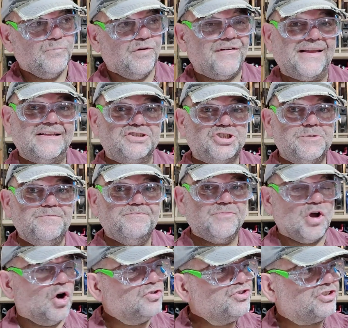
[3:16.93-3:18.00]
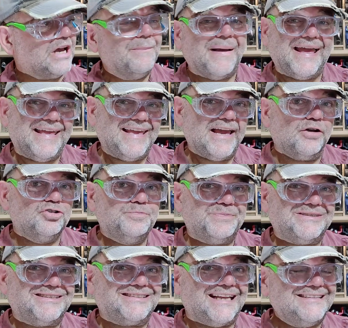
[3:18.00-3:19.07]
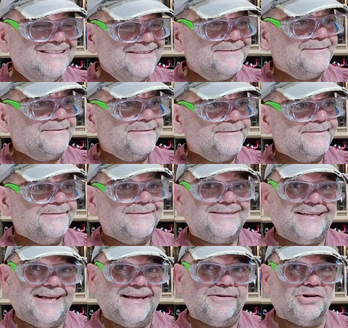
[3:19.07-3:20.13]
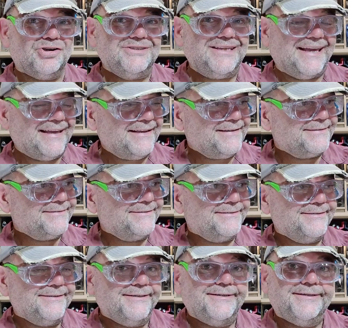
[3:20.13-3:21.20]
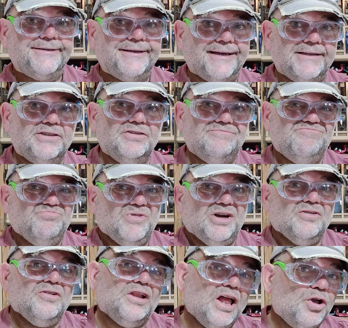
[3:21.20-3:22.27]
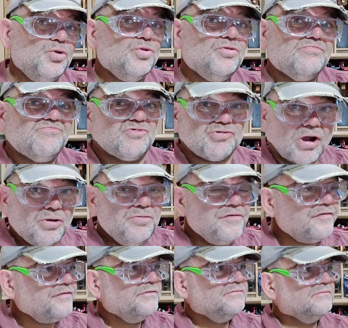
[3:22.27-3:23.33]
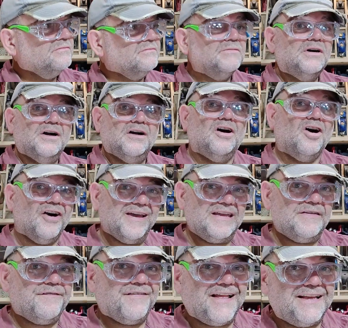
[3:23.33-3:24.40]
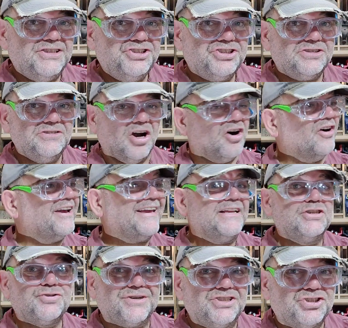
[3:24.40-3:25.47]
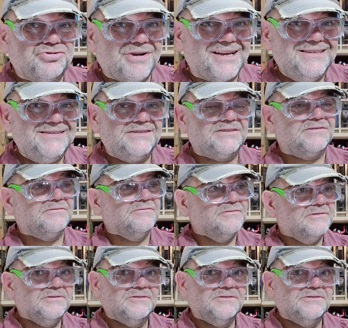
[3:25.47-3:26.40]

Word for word: with energy costs up 80 odd percent year on year, and well, low growth, high inflation, high interest rates,